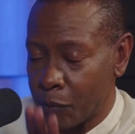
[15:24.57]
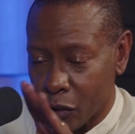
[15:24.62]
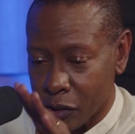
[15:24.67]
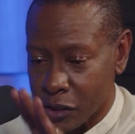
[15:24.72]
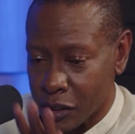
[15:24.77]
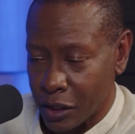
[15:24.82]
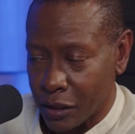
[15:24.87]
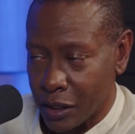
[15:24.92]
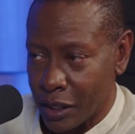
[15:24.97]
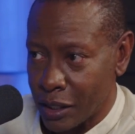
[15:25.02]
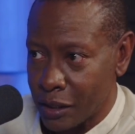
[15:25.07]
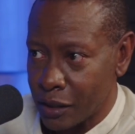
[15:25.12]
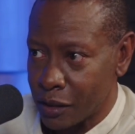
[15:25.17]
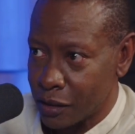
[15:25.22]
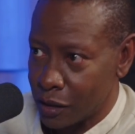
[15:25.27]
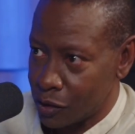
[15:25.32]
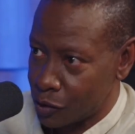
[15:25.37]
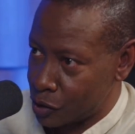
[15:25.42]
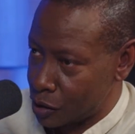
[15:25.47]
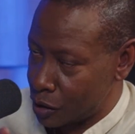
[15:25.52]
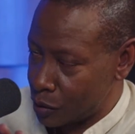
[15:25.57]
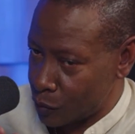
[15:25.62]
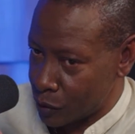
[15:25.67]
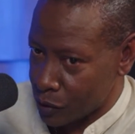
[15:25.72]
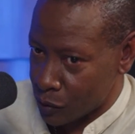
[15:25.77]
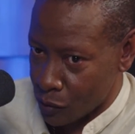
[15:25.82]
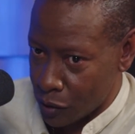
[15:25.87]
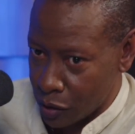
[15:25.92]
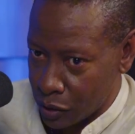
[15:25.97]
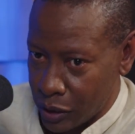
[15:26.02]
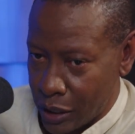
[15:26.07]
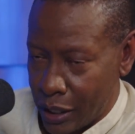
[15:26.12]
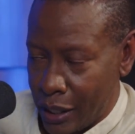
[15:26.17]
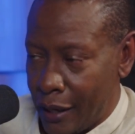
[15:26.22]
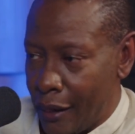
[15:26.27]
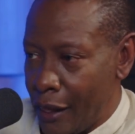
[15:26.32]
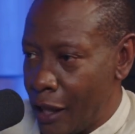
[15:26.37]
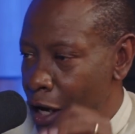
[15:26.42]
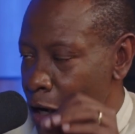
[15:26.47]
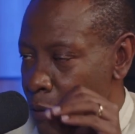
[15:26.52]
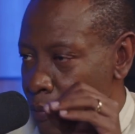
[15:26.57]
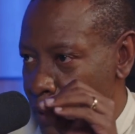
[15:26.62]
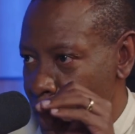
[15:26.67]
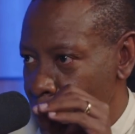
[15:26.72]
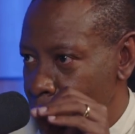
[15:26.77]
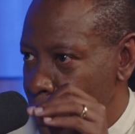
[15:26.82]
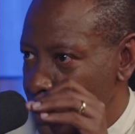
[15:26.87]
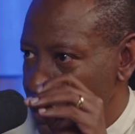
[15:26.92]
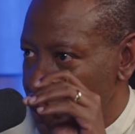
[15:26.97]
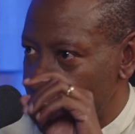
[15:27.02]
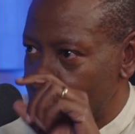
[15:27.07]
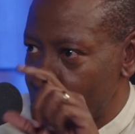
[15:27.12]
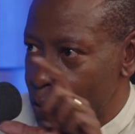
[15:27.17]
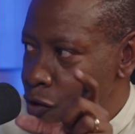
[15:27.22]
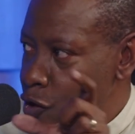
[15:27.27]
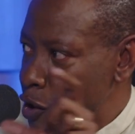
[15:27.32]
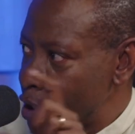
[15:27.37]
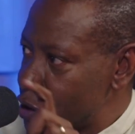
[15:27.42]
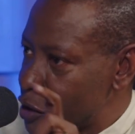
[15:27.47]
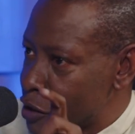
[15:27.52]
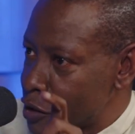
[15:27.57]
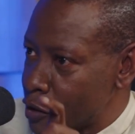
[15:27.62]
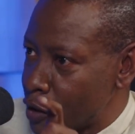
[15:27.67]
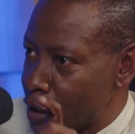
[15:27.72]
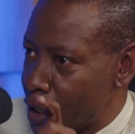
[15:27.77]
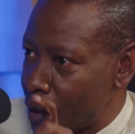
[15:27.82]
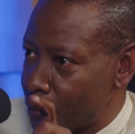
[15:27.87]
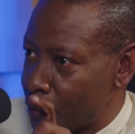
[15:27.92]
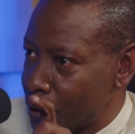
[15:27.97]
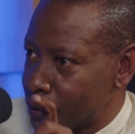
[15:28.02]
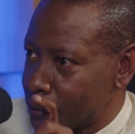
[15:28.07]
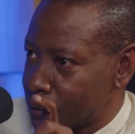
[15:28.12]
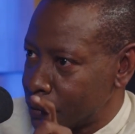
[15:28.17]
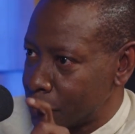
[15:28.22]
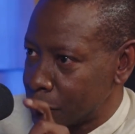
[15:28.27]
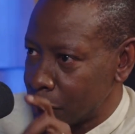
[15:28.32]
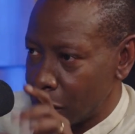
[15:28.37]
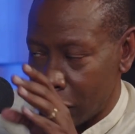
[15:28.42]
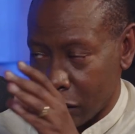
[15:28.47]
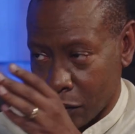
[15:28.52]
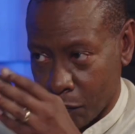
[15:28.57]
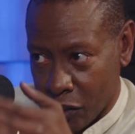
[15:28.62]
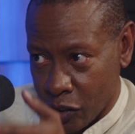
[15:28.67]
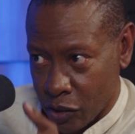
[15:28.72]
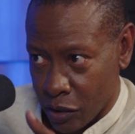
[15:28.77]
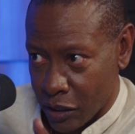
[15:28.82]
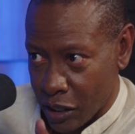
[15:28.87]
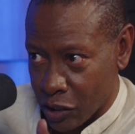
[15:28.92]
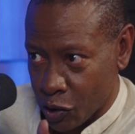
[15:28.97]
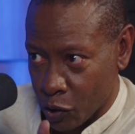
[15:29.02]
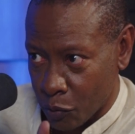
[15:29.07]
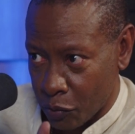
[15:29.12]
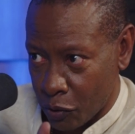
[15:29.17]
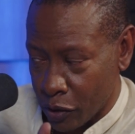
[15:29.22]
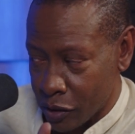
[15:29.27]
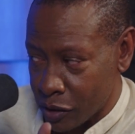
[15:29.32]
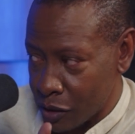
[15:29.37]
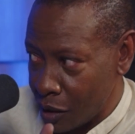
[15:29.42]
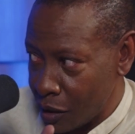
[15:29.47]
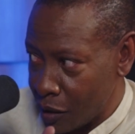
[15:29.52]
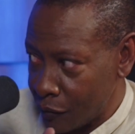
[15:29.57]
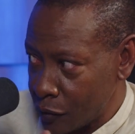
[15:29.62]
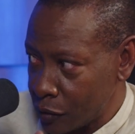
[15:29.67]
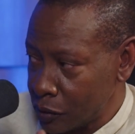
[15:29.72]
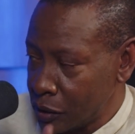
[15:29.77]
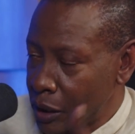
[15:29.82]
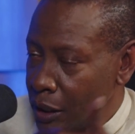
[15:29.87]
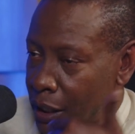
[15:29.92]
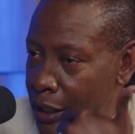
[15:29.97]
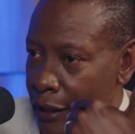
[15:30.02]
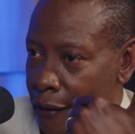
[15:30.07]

I'm not saying that anything she did was wrong, but those changes did not happen, especially at national policy level.